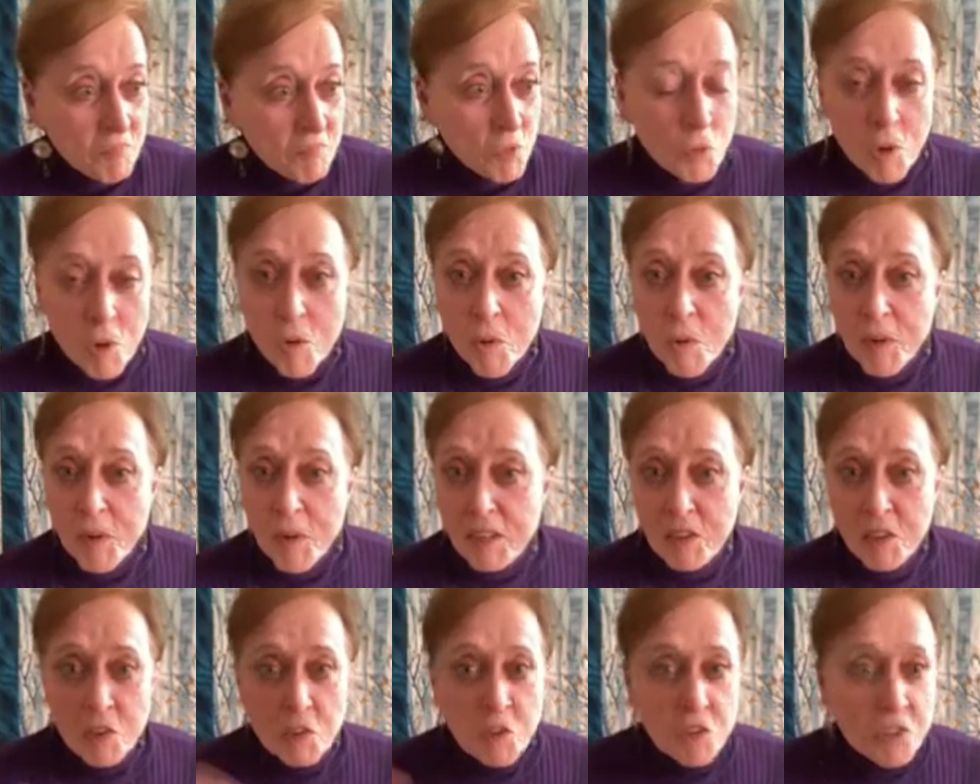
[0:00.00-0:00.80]

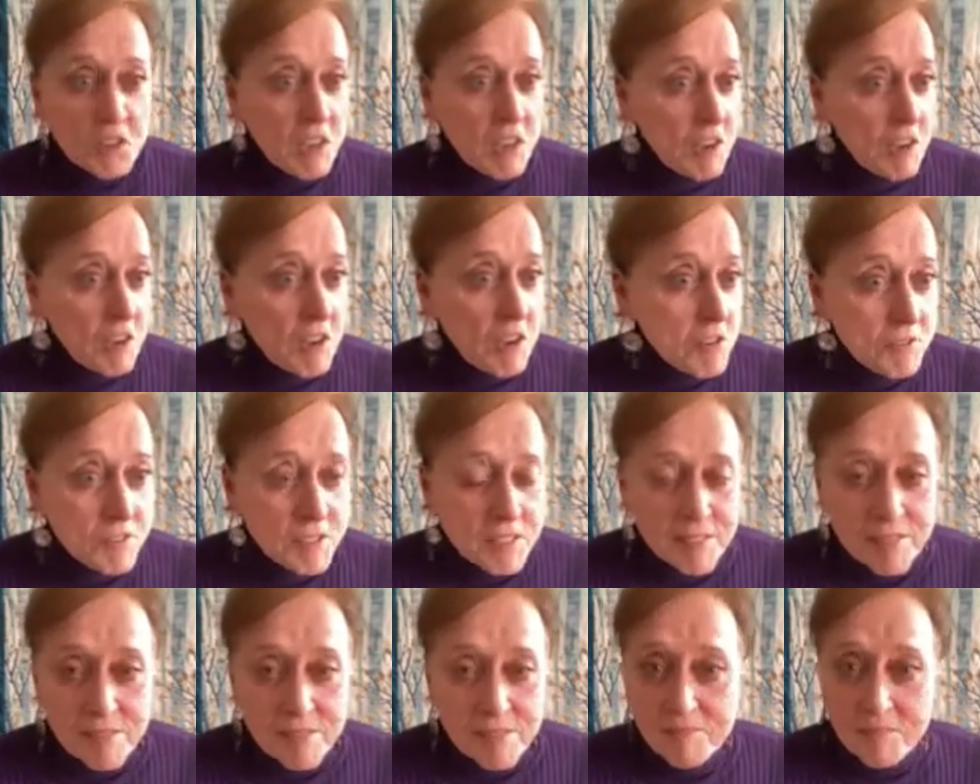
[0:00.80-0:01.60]
growing
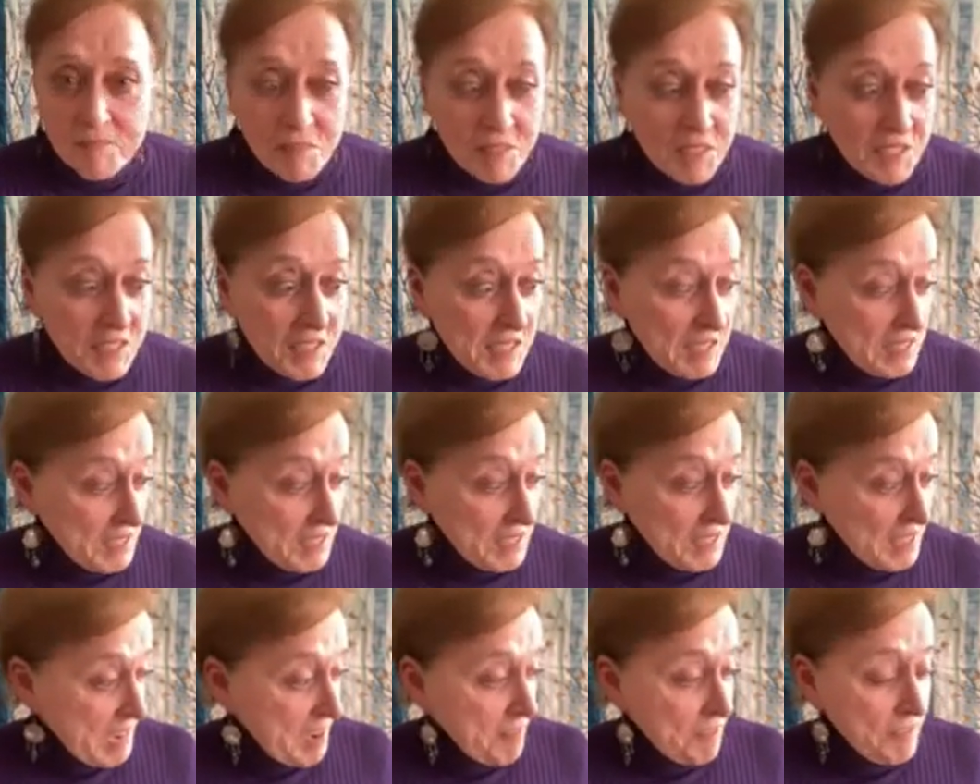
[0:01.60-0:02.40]
yourself and getting
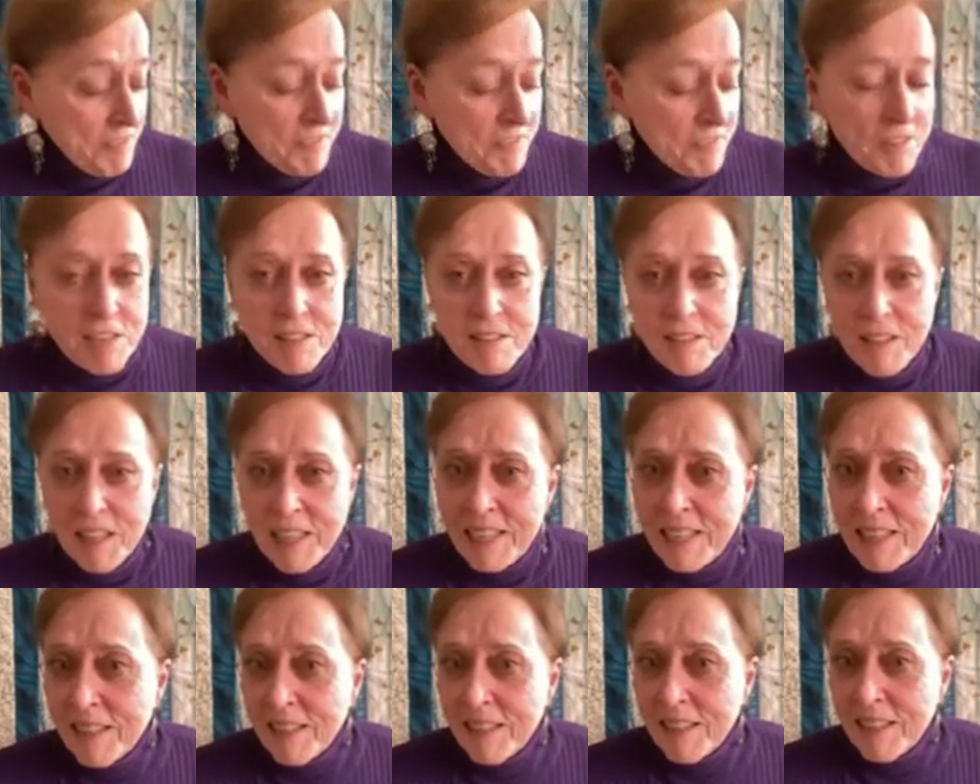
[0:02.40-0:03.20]
to have fun,
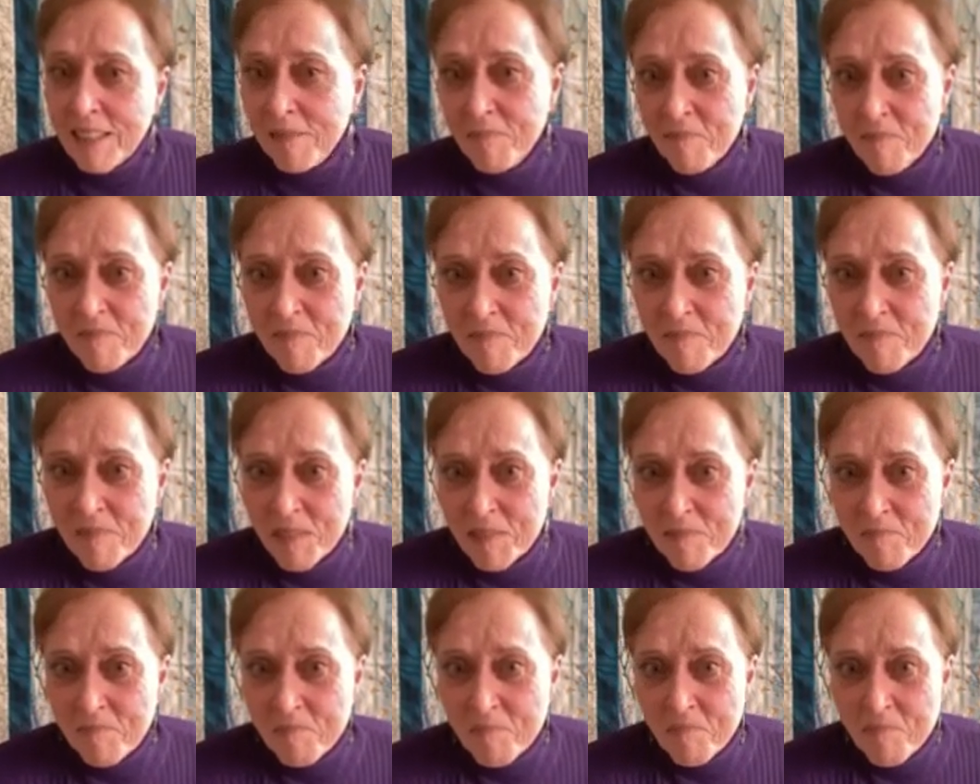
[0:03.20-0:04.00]
like
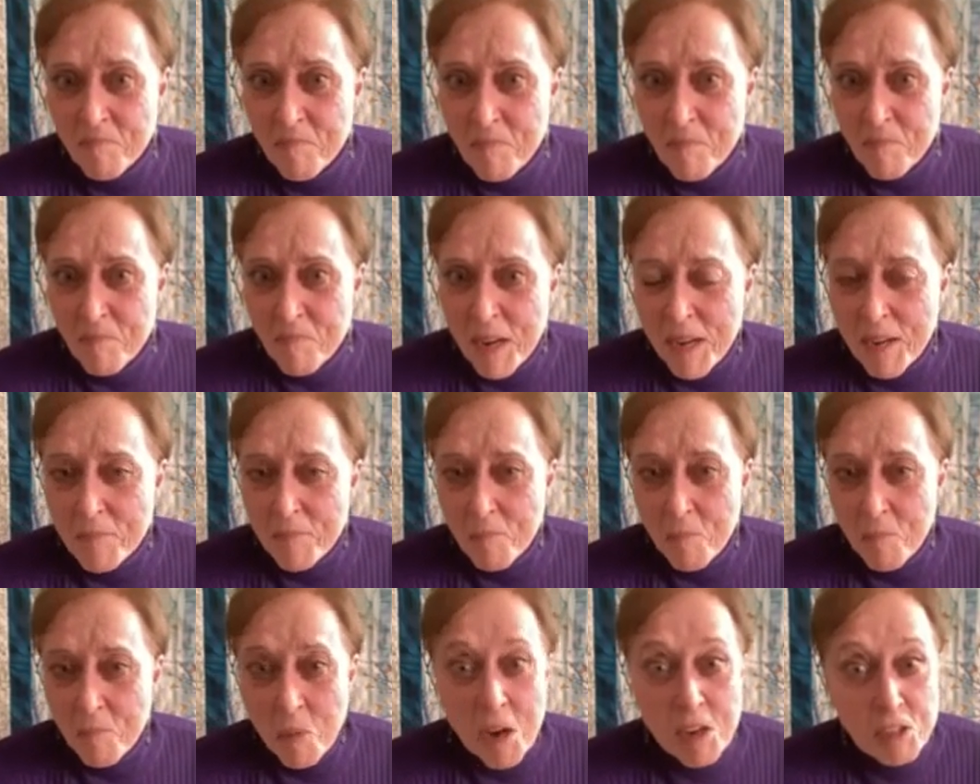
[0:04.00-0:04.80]

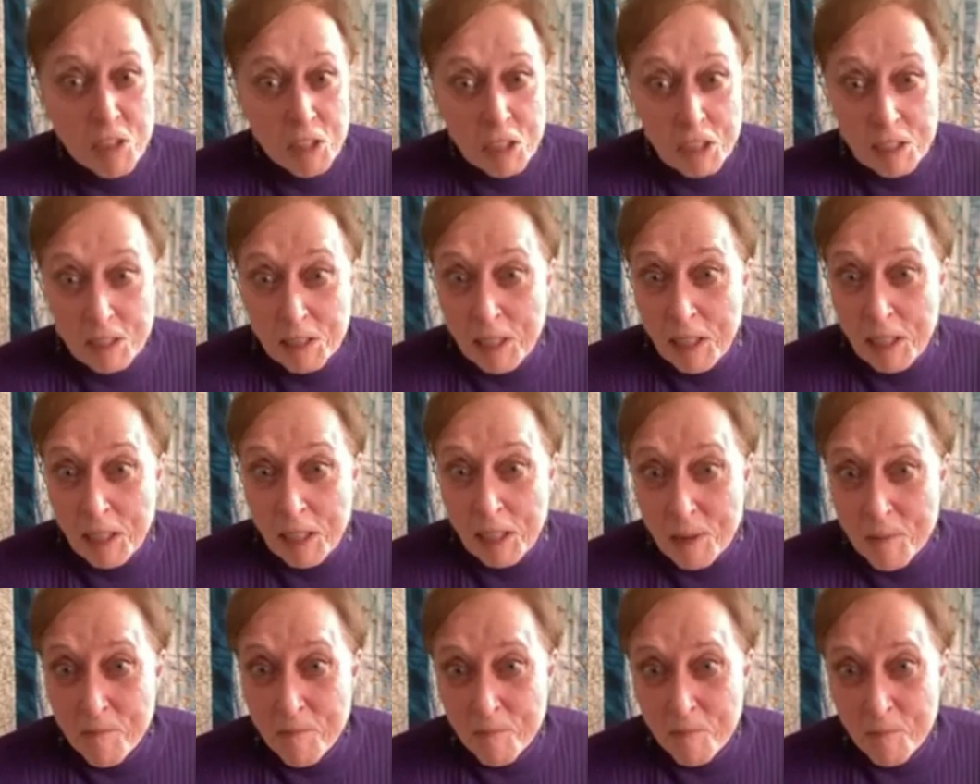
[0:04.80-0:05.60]
my projects
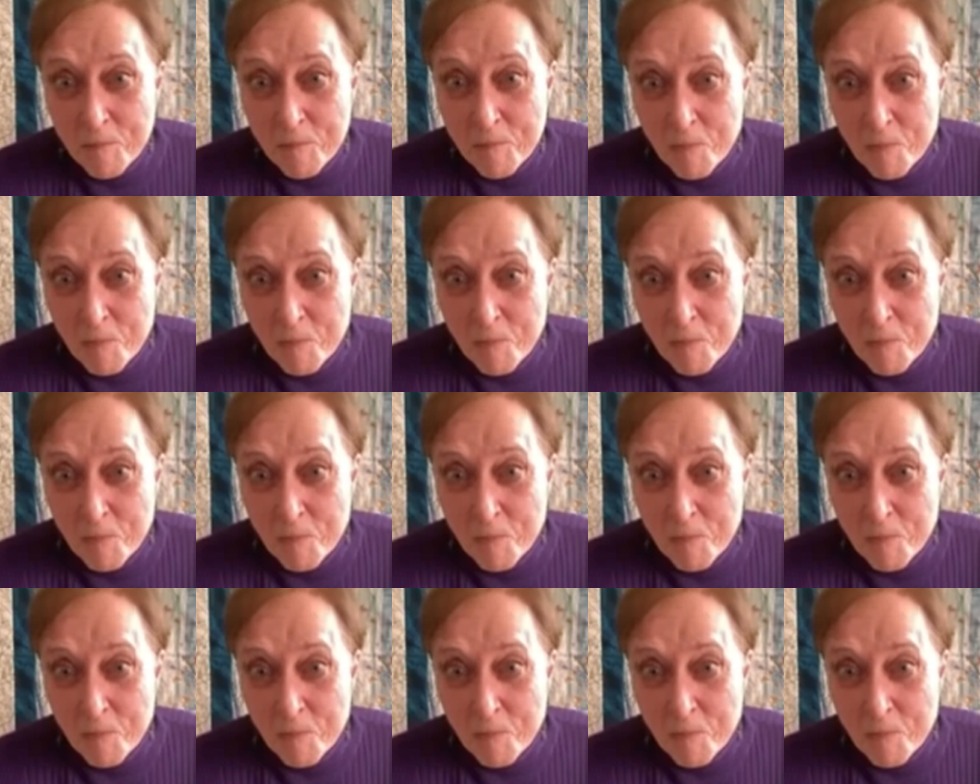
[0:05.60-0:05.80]
here.